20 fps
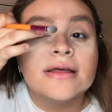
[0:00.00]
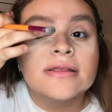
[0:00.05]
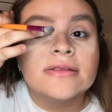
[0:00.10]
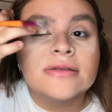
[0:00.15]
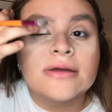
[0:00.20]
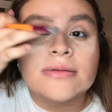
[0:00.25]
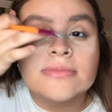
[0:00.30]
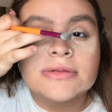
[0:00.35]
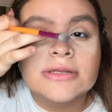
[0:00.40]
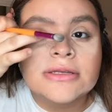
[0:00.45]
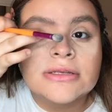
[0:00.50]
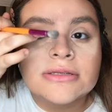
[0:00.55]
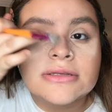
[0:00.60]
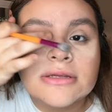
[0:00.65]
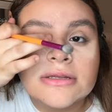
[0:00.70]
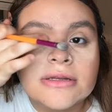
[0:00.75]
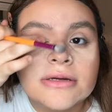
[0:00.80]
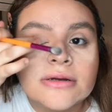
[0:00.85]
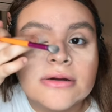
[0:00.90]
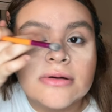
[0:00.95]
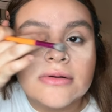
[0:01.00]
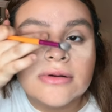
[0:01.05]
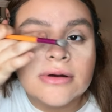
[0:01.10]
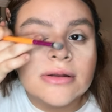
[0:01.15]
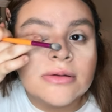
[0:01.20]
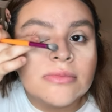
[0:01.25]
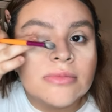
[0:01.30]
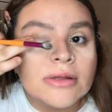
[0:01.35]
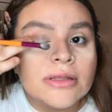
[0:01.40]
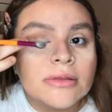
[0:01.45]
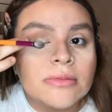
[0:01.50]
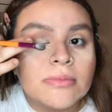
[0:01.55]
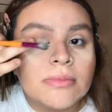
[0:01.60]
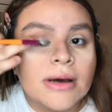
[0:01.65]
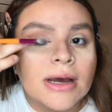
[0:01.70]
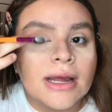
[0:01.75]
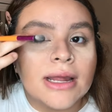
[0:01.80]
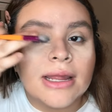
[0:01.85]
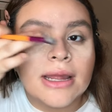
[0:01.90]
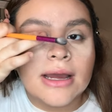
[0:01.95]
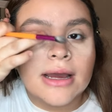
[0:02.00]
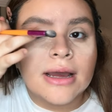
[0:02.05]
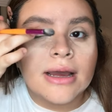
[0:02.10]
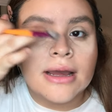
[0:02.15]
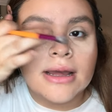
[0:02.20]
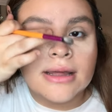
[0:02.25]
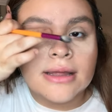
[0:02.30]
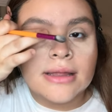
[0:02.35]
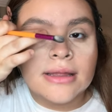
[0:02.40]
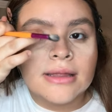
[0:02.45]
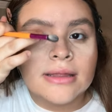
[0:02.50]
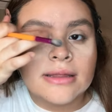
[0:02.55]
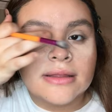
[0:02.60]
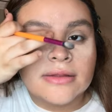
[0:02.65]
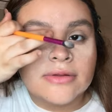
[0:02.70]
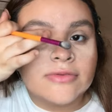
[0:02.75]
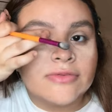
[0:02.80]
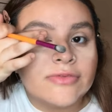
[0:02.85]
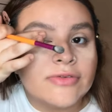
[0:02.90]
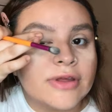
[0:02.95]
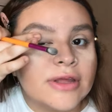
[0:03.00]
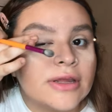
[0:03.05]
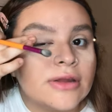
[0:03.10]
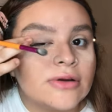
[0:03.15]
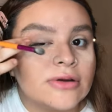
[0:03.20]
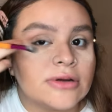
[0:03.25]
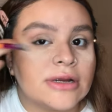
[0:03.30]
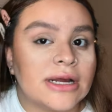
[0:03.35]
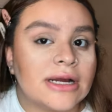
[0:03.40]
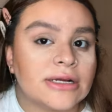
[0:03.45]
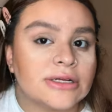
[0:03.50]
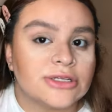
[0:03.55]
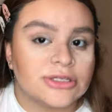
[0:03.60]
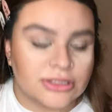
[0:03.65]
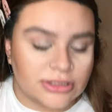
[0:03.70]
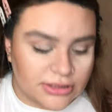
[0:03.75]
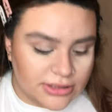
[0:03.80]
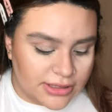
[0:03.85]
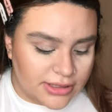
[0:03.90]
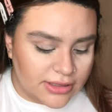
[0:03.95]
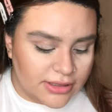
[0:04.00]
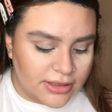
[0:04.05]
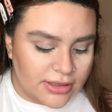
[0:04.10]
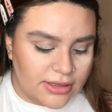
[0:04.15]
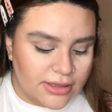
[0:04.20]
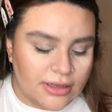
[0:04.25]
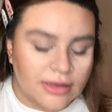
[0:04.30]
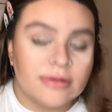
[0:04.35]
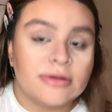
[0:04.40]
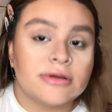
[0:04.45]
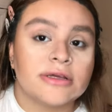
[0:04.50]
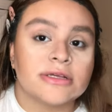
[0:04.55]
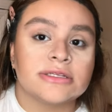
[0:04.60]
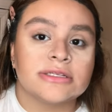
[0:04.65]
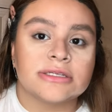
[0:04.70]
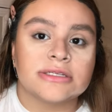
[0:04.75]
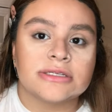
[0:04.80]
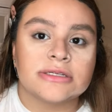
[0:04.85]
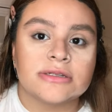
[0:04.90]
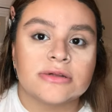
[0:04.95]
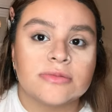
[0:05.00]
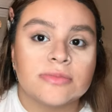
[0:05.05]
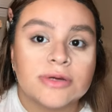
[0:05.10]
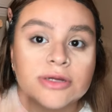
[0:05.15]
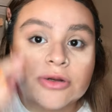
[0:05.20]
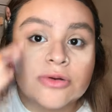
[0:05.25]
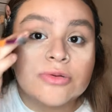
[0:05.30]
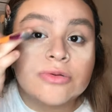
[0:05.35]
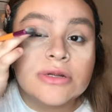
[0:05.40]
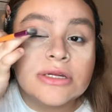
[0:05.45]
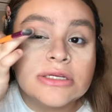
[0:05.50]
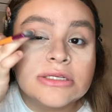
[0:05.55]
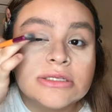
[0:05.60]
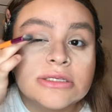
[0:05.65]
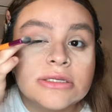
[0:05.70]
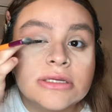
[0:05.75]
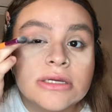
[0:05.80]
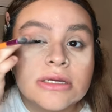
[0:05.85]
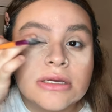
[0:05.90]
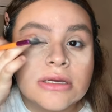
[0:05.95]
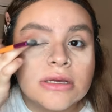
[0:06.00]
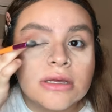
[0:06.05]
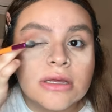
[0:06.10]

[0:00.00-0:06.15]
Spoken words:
So I'm just gonna go in with my finger actually, because it's a little bit creasy